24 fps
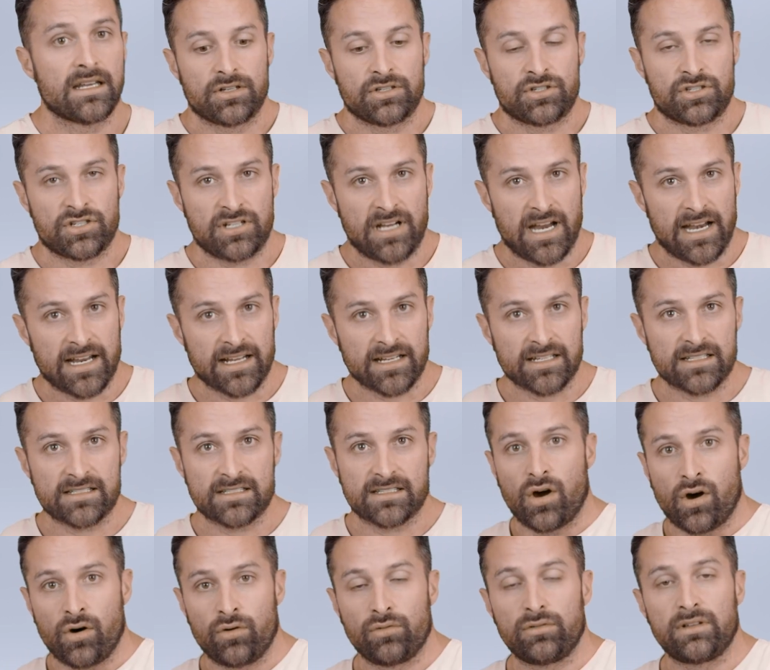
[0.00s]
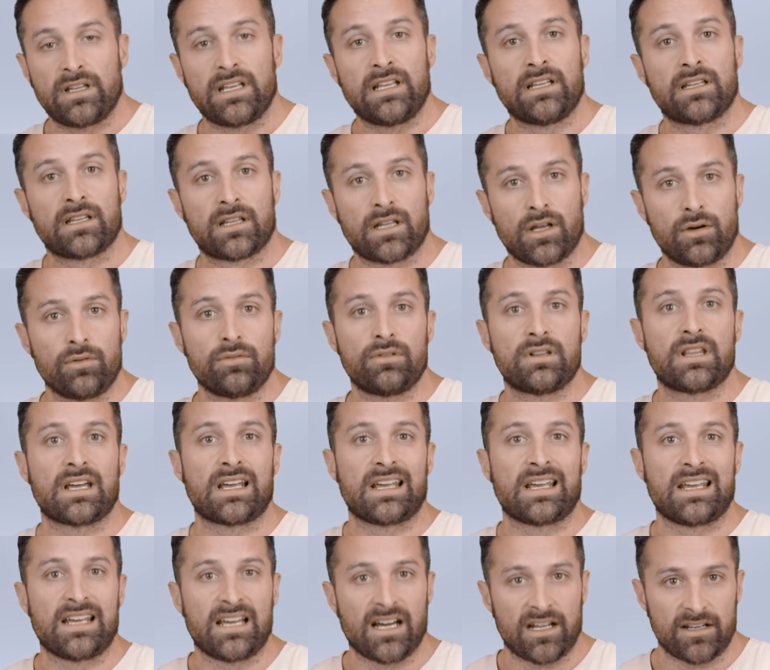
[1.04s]
Genetics only load the
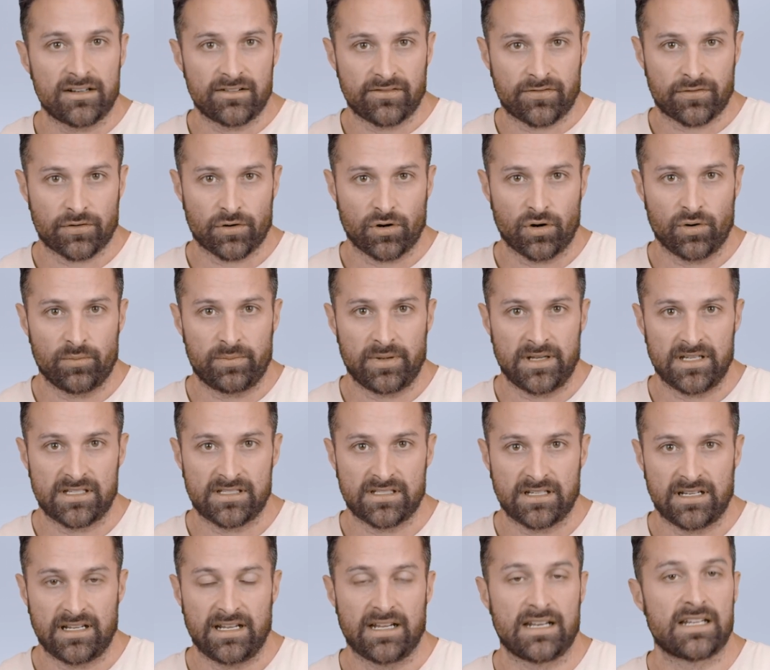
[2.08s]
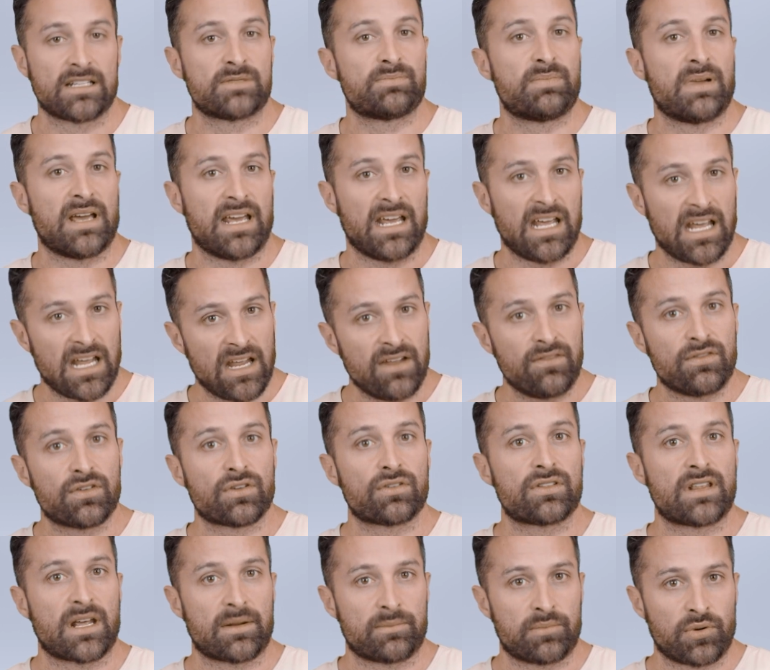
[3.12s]
gun for obesity. It is behavior
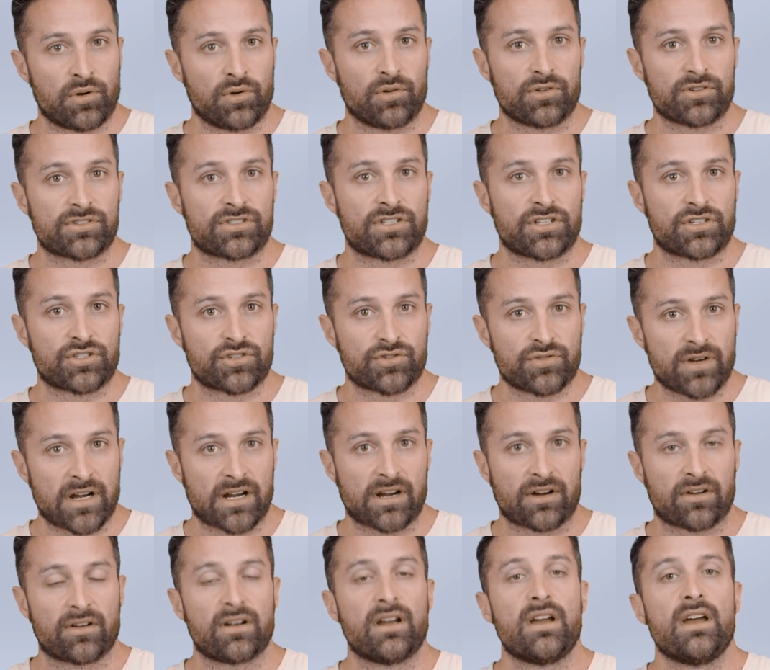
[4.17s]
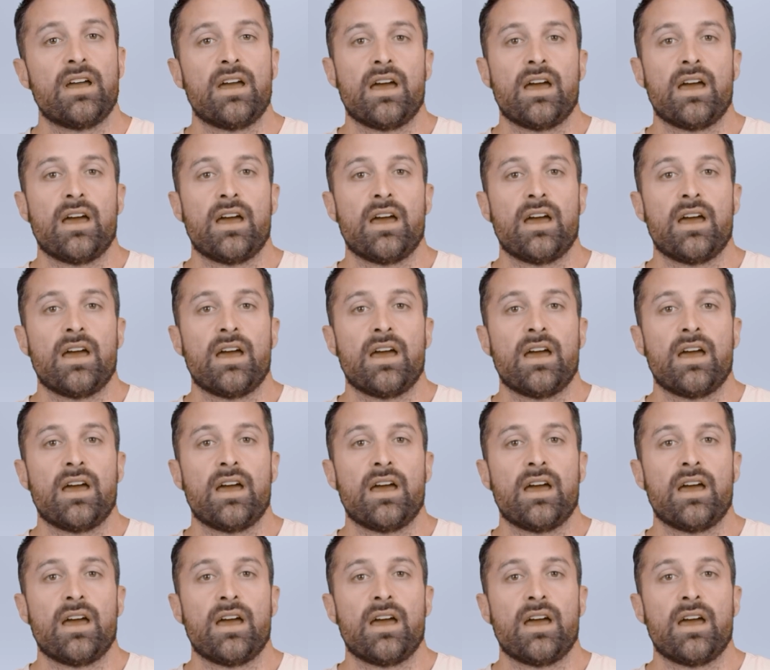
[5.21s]
that pulls the trigger.